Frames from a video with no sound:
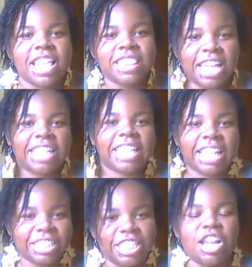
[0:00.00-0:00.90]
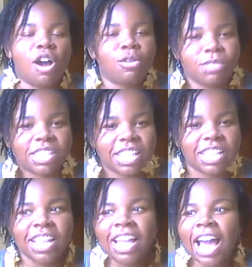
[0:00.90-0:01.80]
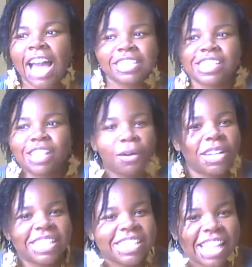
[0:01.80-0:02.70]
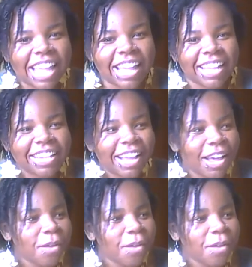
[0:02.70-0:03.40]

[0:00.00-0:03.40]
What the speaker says: Atlanta like she owns it? I just don't understand.